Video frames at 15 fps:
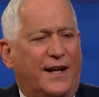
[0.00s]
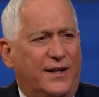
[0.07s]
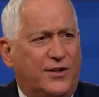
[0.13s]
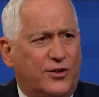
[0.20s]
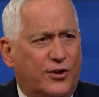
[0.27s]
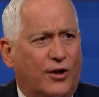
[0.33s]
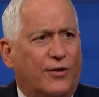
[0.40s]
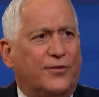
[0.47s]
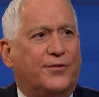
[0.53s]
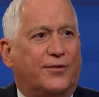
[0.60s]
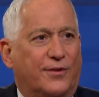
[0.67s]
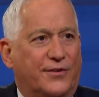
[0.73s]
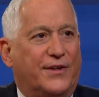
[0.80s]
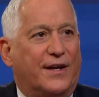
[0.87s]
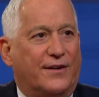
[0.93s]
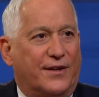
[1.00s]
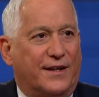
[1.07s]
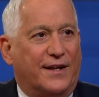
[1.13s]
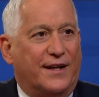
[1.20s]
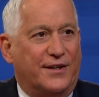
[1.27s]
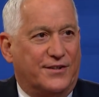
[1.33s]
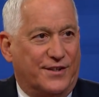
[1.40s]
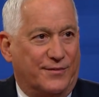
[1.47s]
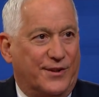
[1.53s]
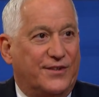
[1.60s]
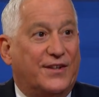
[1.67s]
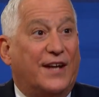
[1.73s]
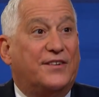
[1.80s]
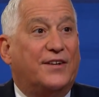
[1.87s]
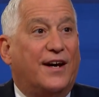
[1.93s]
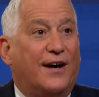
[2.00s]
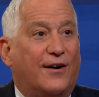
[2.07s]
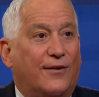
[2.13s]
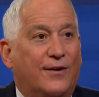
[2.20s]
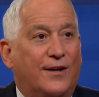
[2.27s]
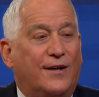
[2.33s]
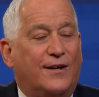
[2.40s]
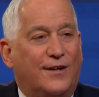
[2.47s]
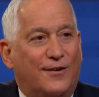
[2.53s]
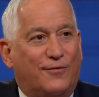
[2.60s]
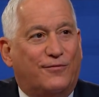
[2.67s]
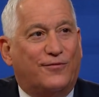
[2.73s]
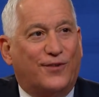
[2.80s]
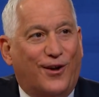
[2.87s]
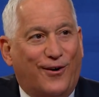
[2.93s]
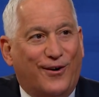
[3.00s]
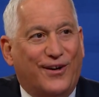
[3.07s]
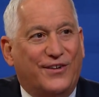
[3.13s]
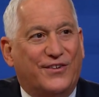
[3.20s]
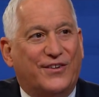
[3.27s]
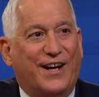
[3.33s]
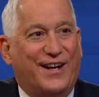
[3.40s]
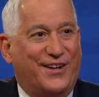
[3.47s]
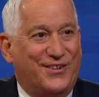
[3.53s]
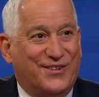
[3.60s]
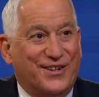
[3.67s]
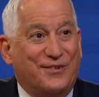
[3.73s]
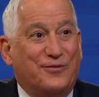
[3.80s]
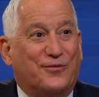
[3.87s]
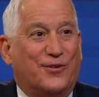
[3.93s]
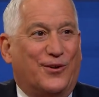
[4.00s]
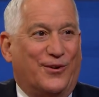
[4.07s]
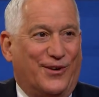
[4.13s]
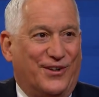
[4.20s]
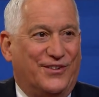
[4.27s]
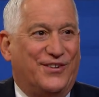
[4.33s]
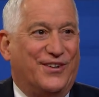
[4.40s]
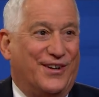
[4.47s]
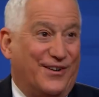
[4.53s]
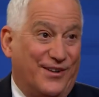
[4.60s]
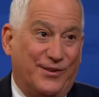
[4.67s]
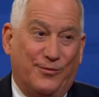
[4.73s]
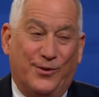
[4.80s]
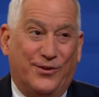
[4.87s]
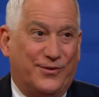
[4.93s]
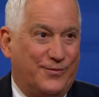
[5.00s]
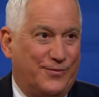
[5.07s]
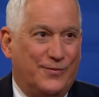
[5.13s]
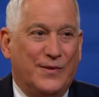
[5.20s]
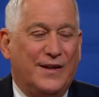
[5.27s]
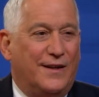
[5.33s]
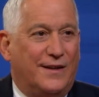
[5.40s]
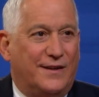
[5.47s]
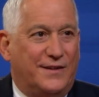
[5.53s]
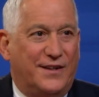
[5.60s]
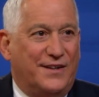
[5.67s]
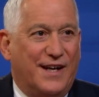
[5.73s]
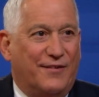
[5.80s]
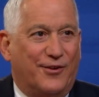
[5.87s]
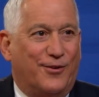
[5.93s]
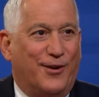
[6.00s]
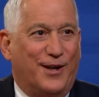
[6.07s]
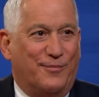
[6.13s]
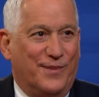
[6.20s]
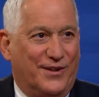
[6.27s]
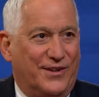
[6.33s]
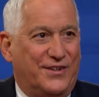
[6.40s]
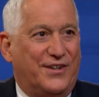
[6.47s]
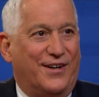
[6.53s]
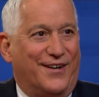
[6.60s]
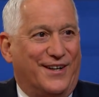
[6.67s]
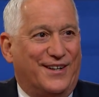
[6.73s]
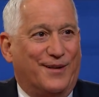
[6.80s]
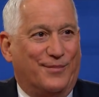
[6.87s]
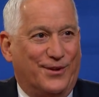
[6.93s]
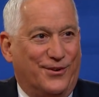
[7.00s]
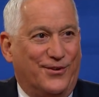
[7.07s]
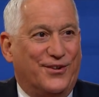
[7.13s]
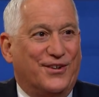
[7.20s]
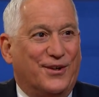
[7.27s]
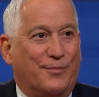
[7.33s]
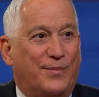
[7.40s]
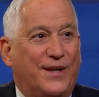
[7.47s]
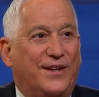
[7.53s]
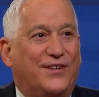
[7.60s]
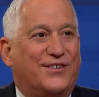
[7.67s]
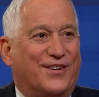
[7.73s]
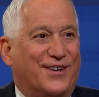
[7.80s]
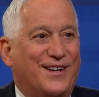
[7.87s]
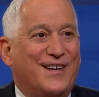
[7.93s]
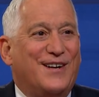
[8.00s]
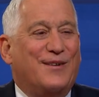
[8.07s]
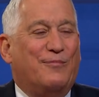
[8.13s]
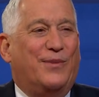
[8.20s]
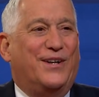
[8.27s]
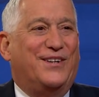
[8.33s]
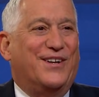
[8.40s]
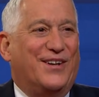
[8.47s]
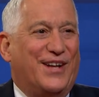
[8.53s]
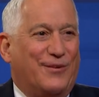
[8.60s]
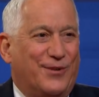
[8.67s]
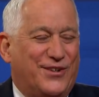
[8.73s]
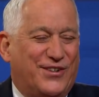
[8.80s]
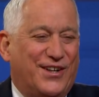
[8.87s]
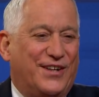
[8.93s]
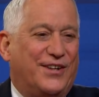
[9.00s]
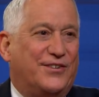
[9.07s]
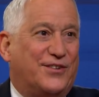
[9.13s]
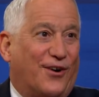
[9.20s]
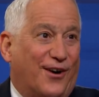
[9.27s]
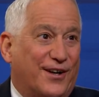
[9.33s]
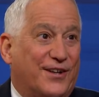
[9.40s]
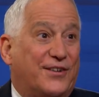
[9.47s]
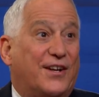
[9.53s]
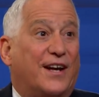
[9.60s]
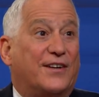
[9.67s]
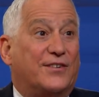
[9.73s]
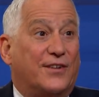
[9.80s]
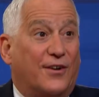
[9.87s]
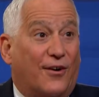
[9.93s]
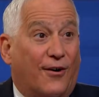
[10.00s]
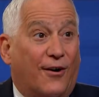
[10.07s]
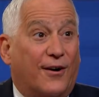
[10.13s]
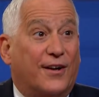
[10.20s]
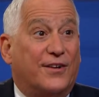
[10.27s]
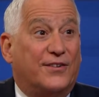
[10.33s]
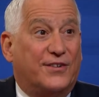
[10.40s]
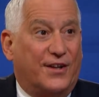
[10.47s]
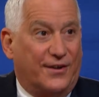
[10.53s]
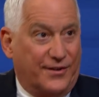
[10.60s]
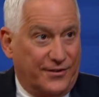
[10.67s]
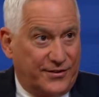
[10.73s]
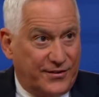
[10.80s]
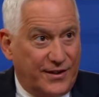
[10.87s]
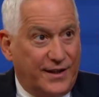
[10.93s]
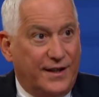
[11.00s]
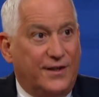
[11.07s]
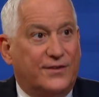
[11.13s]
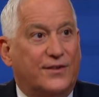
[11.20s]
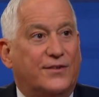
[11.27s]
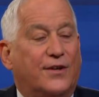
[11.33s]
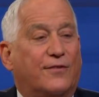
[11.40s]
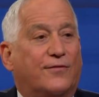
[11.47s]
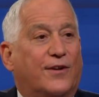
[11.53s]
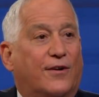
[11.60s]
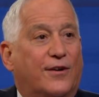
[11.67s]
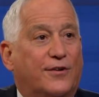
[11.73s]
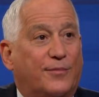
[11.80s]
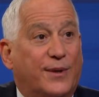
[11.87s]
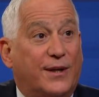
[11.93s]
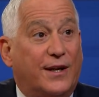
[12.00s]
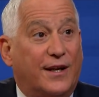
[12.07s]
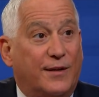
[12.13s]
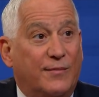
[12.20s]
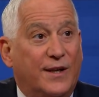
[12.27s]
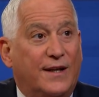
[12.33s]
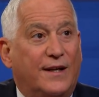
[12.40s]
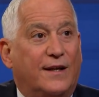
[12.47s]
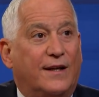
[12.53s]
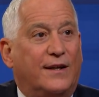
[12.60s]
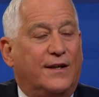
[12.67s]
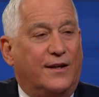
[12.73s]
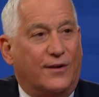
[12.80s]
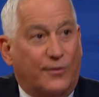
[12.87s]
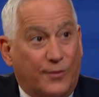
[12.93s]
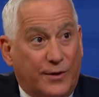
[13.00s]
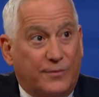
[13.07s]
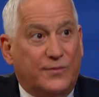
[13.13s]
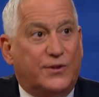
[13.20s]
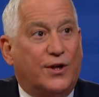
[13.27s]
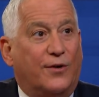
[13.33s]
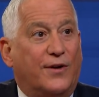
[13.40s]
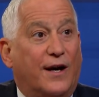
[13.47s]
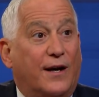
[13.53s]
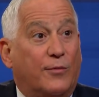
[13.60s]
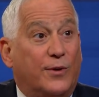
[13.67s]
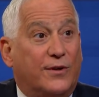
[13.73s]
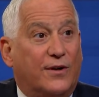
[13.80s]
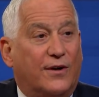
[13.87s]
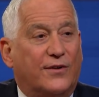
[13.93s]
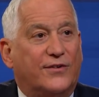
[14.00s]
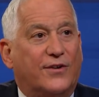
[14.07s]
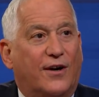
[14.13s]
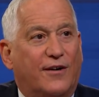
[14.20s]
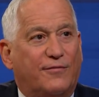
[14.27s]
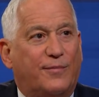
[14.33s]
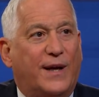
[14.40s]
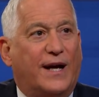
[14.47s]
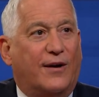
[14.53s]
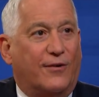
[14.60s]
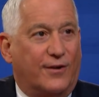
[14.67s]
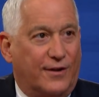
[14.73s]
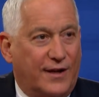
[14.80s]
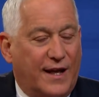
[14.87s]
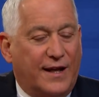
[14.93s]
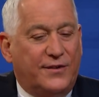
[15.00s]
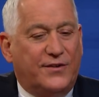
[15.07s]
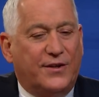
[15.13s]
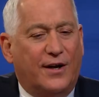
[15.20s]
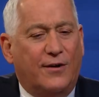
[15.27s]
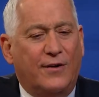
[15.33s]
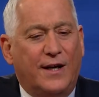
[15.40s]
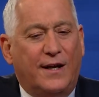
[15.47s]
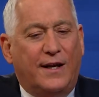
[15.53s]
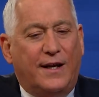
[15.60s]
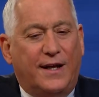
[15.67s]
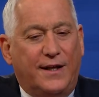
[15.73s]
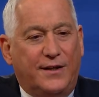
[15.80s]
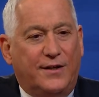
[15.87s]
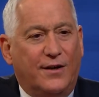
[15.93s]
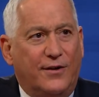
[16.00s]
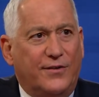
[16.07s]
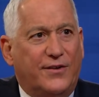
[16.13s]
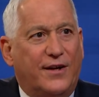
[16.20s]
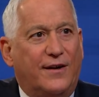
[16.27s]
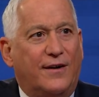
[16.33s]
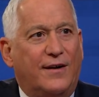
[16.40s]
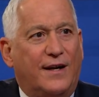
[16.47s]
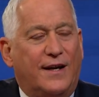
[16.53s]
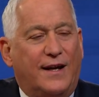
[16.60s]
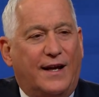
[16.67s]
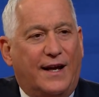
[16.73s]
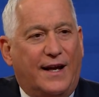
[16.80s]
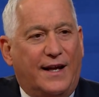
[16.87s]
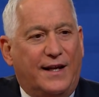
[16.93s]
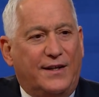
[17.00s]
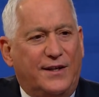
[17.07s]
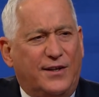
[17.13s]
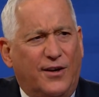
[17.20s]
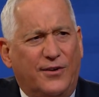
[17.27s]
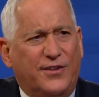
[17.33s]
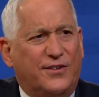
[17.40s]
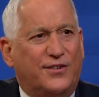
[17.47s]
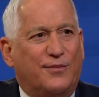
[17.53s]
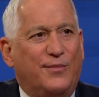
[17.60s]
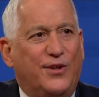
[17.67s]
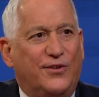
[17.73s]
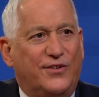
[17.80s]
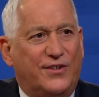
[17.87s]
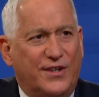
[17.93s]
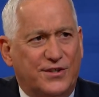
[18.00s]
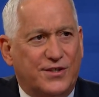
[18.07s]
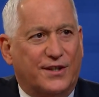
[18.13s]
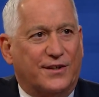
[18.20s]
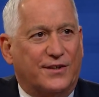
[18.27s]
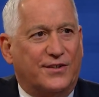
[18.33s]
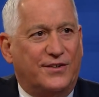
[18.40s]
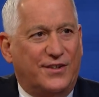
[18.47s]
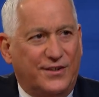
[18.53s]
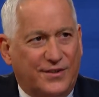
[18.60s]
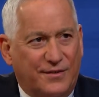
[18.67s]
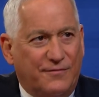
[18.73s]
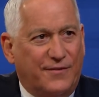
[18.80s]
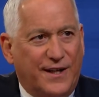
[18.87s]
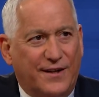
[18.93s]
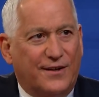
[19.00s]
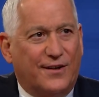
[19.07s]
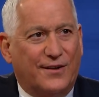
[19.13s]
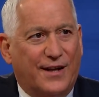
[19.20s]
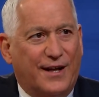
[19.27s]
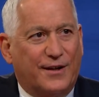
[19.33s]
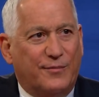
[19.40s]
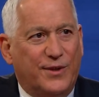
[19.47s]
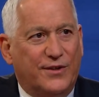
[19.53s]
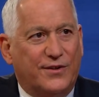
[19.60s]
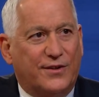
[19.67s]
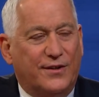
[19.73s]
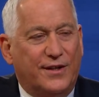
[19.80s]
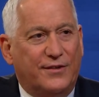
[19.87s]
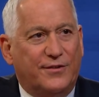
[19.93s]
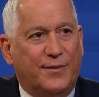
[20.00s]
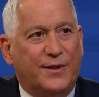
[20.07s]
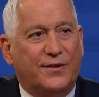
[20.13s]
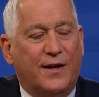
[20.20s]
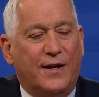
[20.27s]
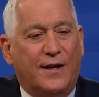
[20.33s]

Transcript: a cultural delegation, because that's how Florence had its influence. You know, it was, didn't have a great military, kept losing to Pisa, but, you know, they would send its architects and artists to other cities, and so Florence became, you know, what Joe Nye would call soft power. And so he goes there, and he goes as a musician, because he's invented a lot of musical instruments,